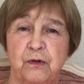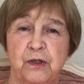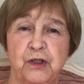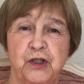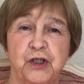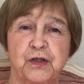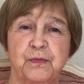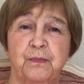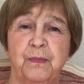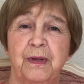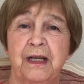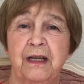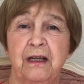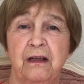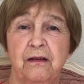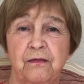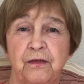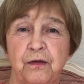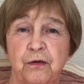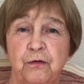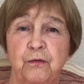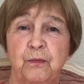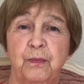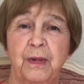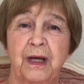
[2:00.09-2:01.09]
which many of
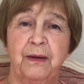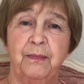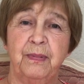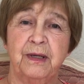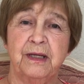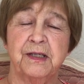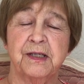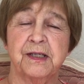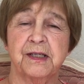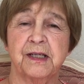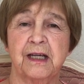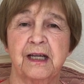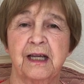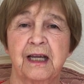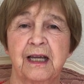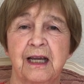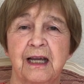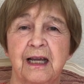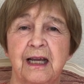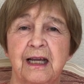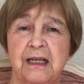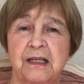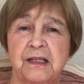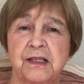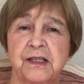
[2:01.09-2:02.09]
you may be
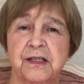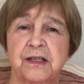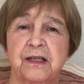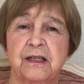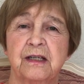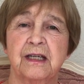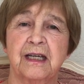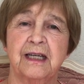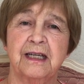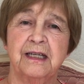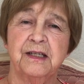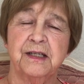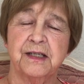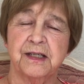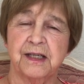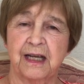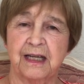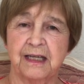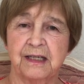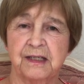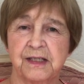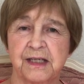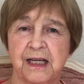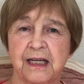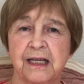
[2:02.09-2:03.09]
seeing, is that his
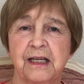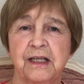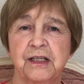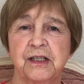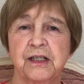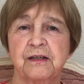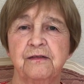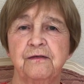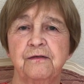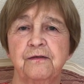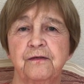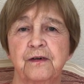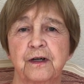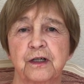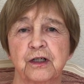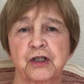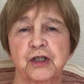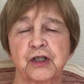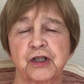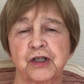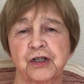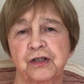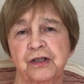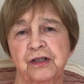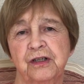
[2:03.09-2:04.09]
executive
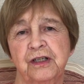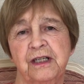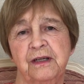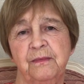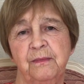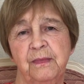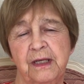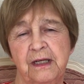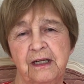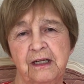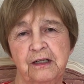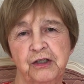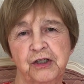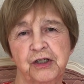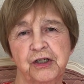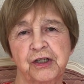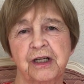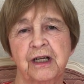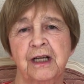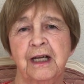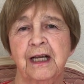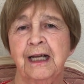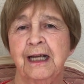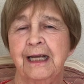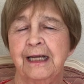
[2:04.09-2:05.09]
function diminished,
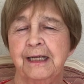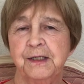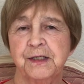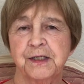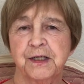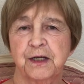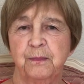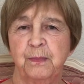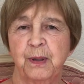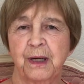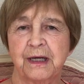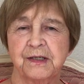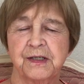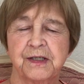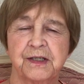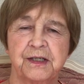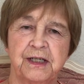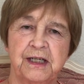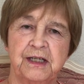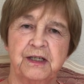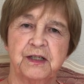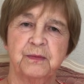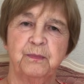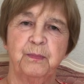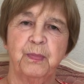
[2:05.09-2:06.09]
his
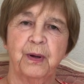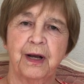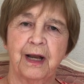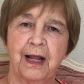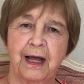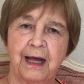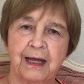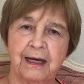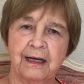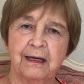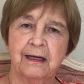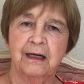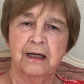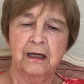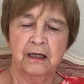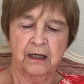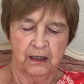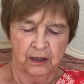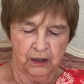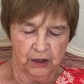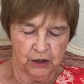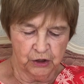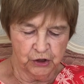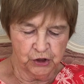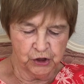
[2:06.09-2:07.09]
capacity to plan
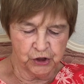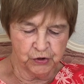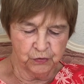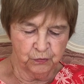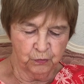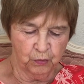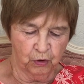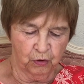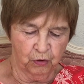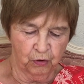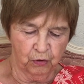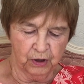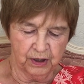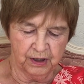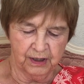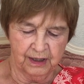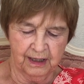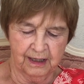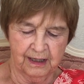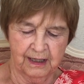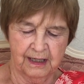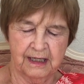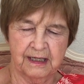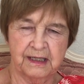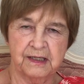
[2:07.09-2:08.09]
and to
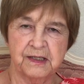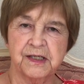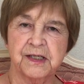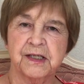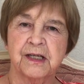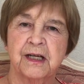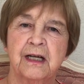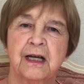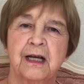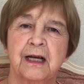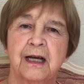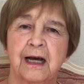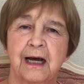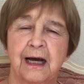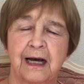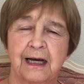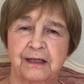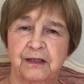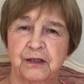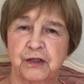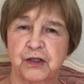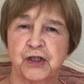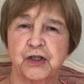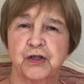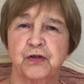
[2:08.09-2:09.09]
organise
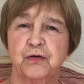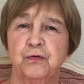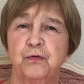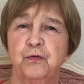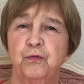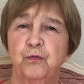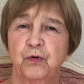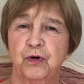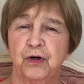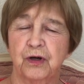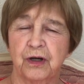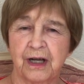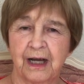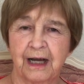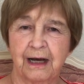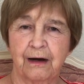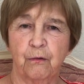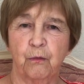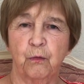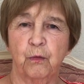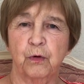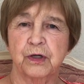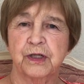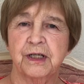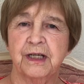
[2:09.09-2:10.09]
and to work
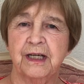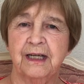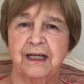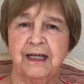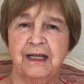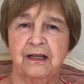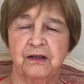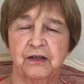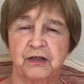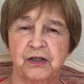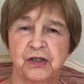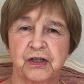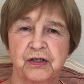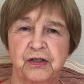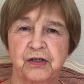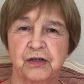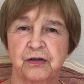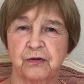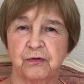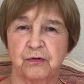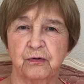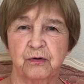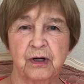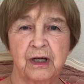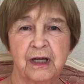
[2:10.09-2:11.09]
out what he needed to
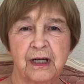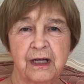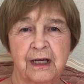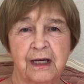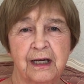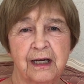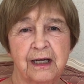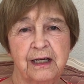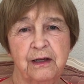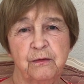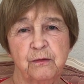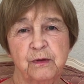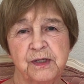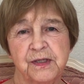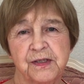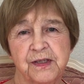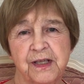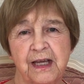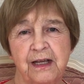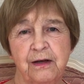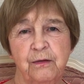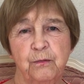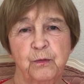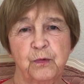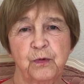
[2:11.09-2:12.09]
do. And it was
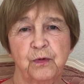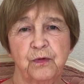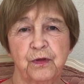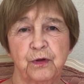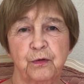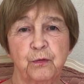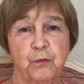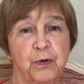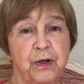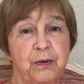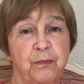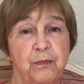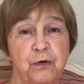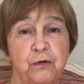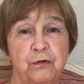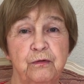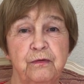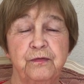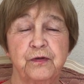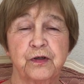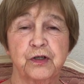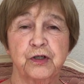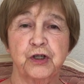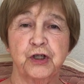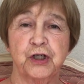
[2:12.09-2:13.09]
then that we
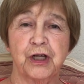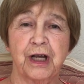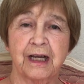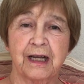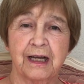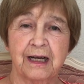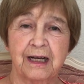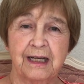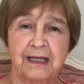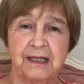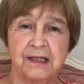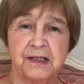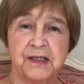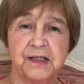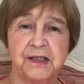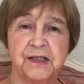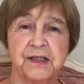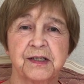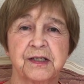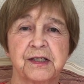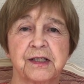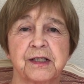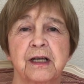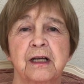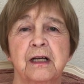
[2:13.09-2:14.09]
moved to
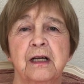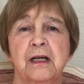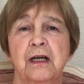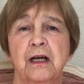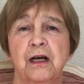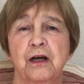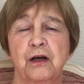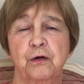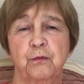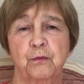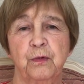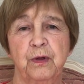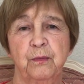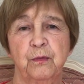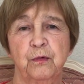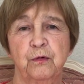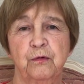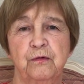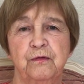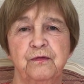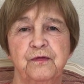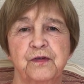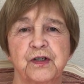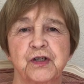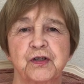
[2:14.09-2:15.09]
checklists and we
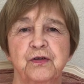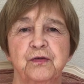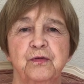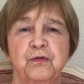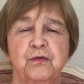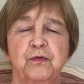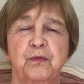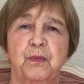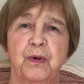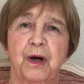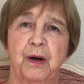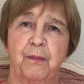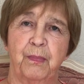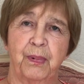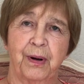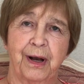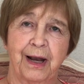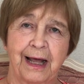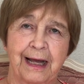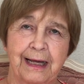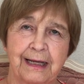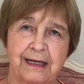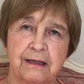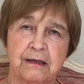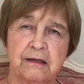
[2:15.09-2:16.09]
moved to
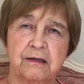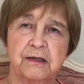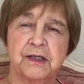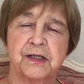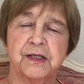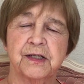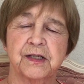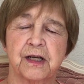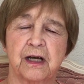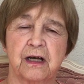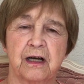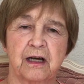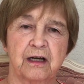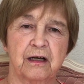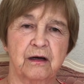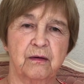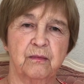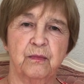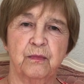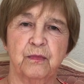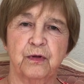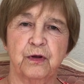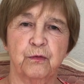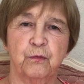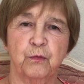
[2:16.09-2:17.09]
plans
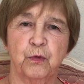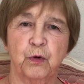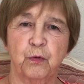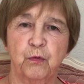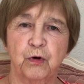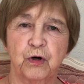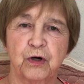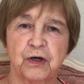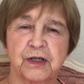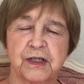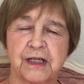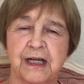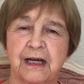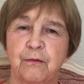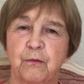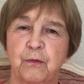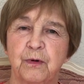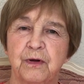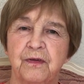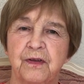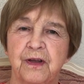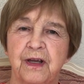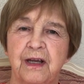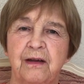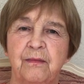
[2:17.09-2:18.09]
um, that were worked out
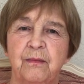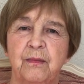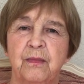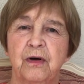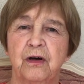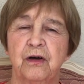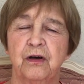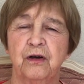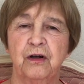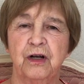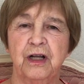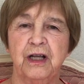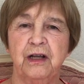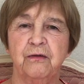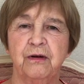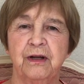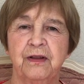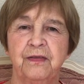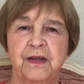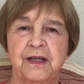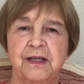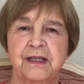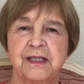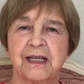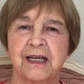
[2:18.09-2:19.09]
with him earlier
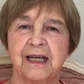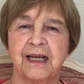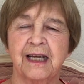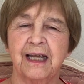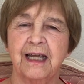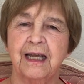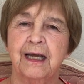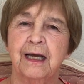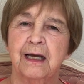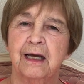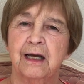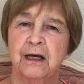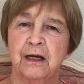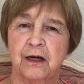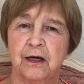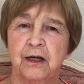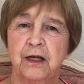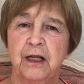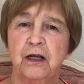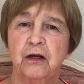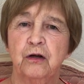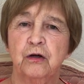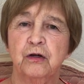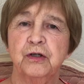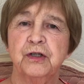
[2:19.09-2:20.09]
in the day and
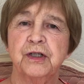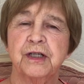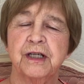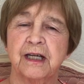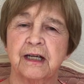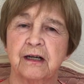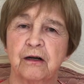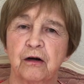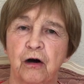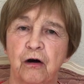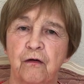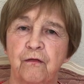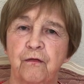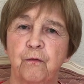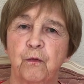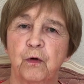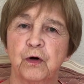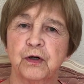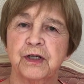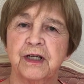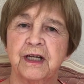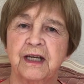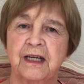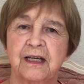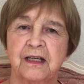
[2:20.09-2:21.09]
he could tick off
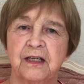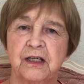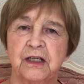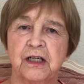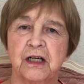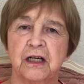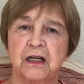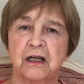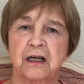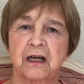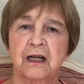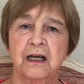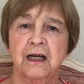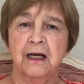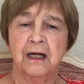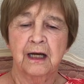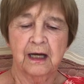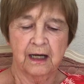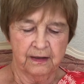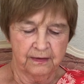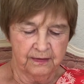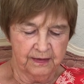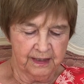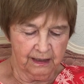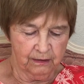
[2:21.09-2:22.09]
what he had done.
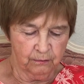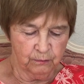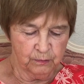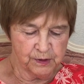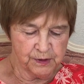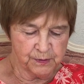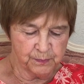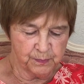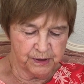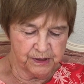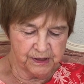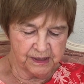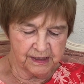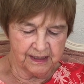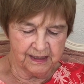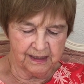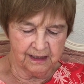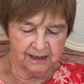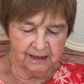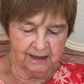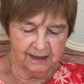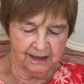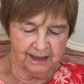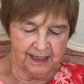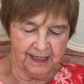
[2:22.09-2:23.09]
And that was
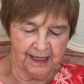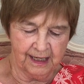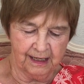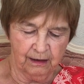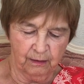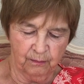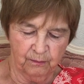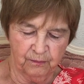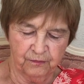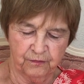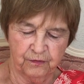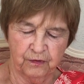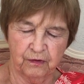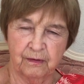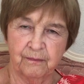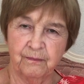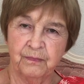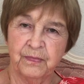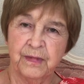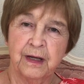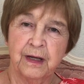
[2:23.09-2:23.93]
particularly helpful.